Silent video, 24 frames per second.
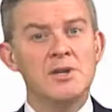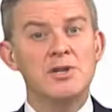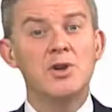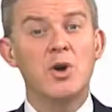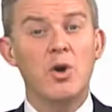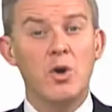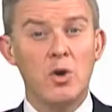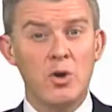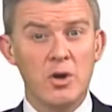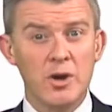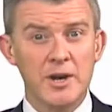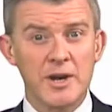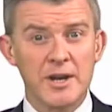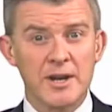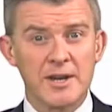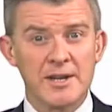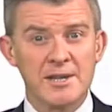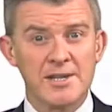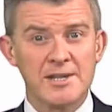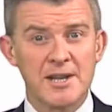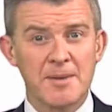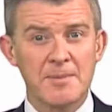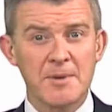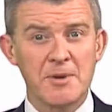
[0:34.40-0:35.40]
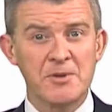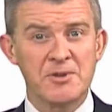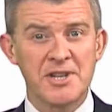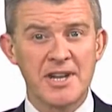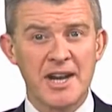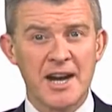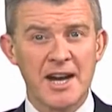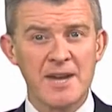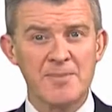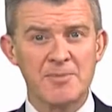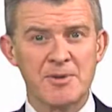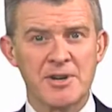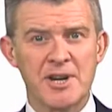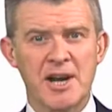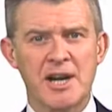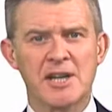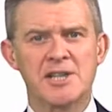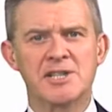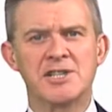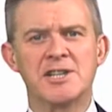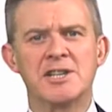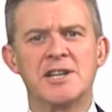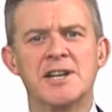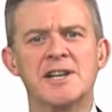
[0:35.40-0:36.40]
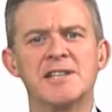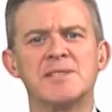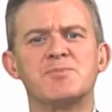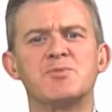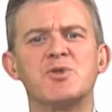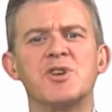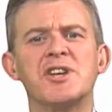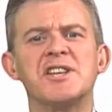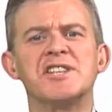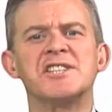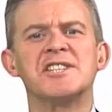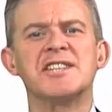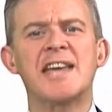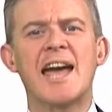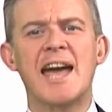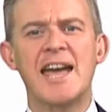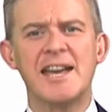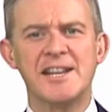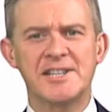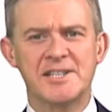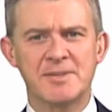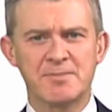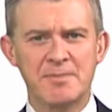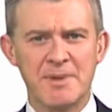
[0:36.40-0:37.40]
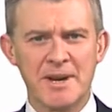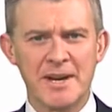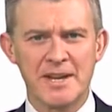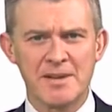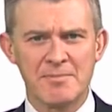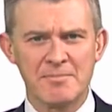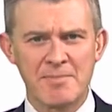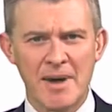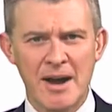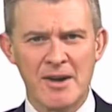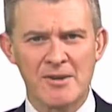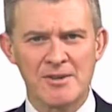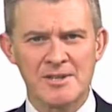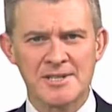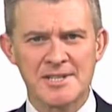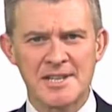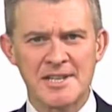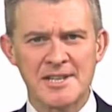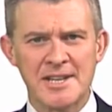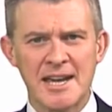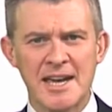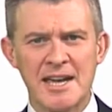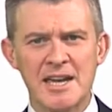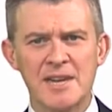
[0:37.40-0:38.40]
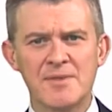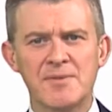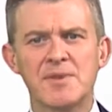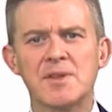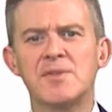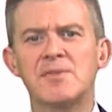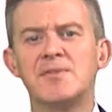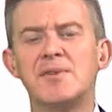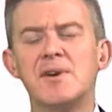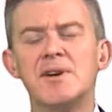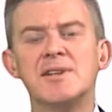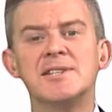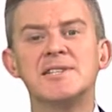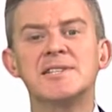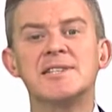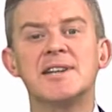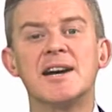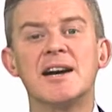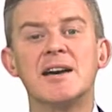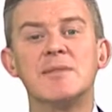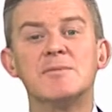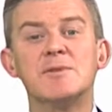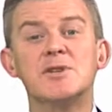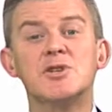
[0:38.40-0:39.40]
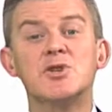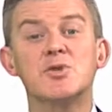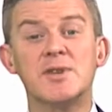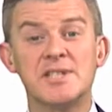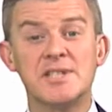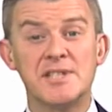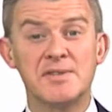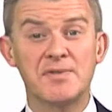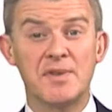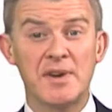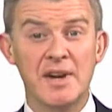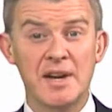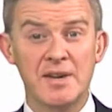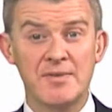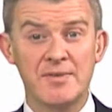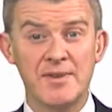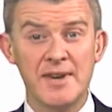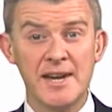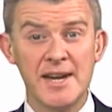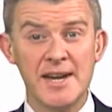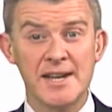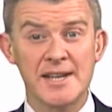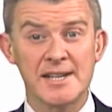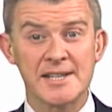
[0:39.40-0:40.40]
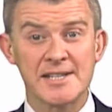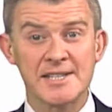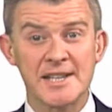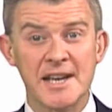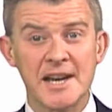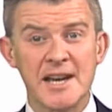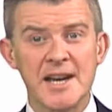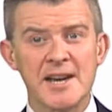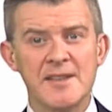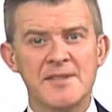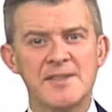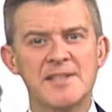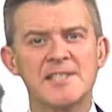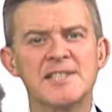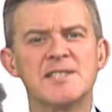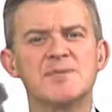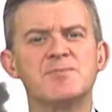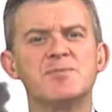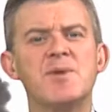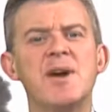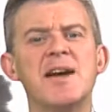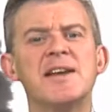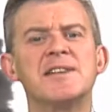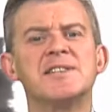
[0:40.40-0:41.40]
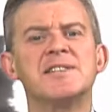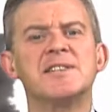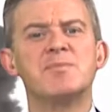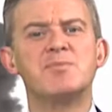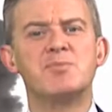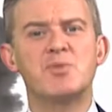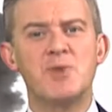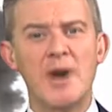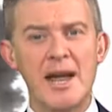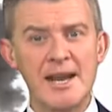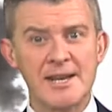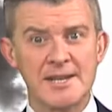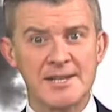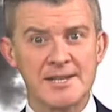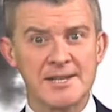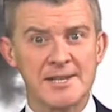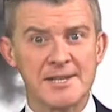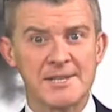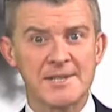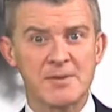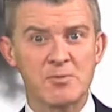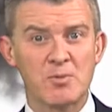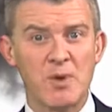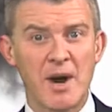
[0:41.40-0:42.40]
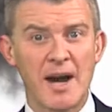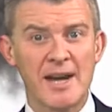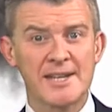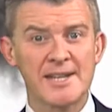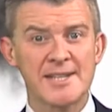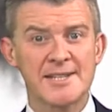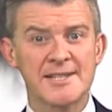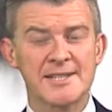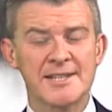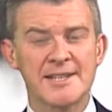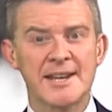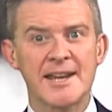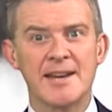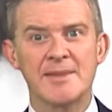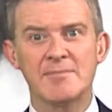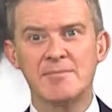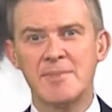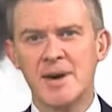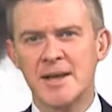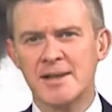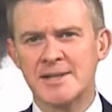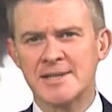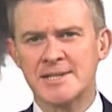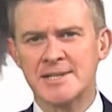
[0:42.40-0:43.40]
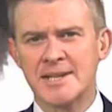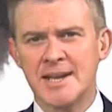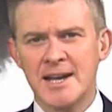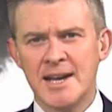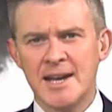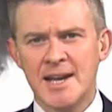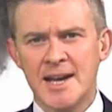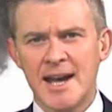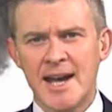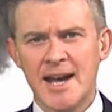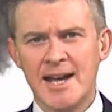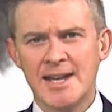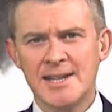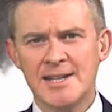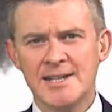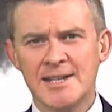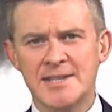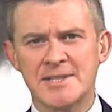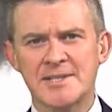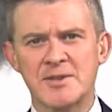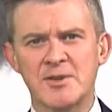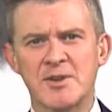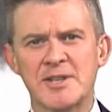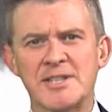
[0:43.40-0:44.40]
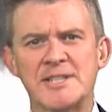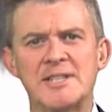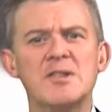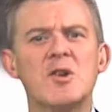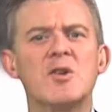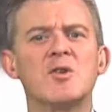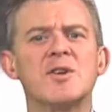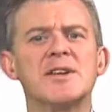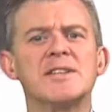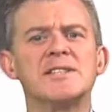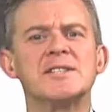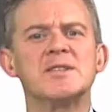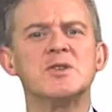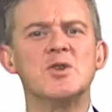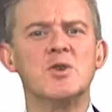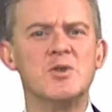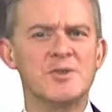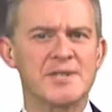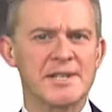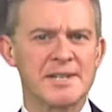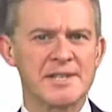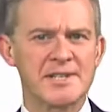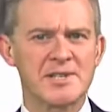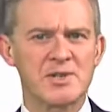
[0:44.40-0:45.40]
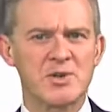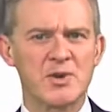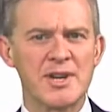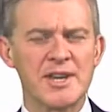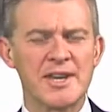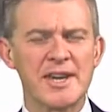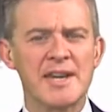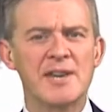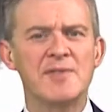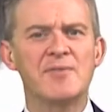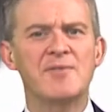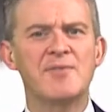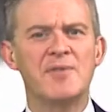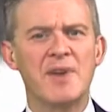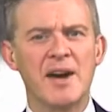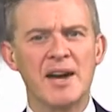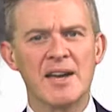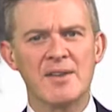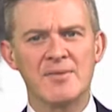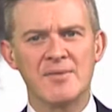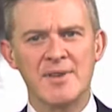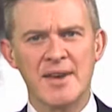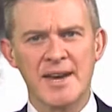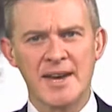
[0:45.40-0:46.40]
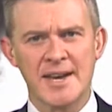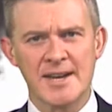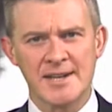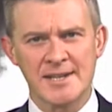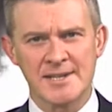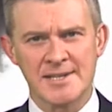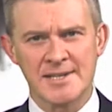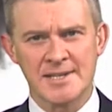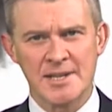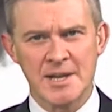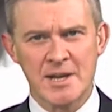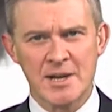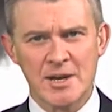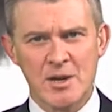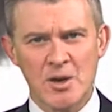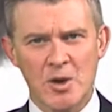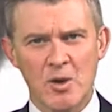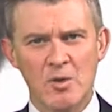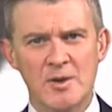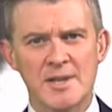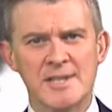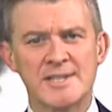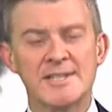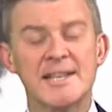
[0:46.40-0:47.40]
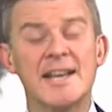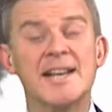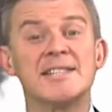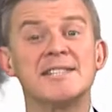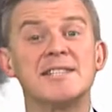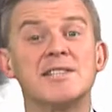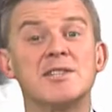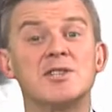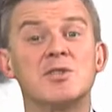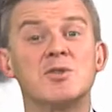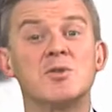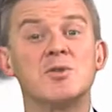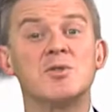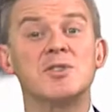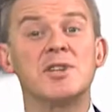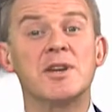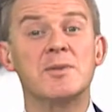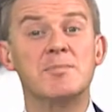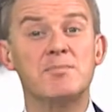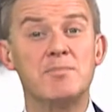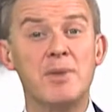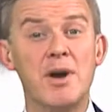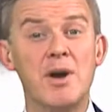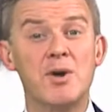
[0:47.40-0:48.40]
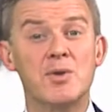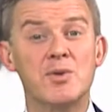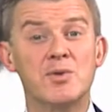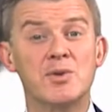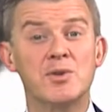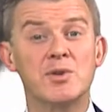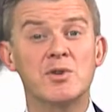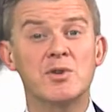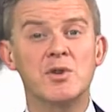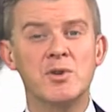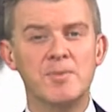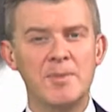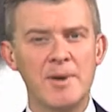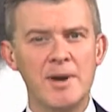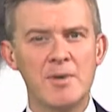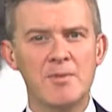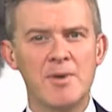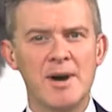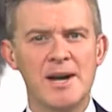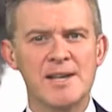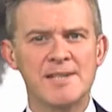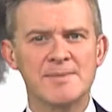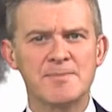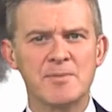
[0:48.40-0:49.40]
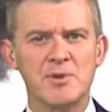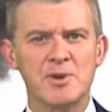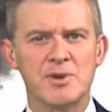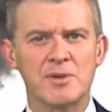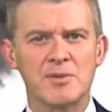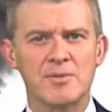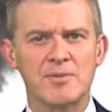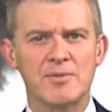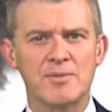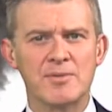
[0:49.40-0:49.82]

To oil, and WTI production has breached 8 million barrels a day for the first time in 25 years. The spread to Brent is the widest in 8 months, and it's on its longest losing streak in 5 years. Ola says shorting both could be a wise move.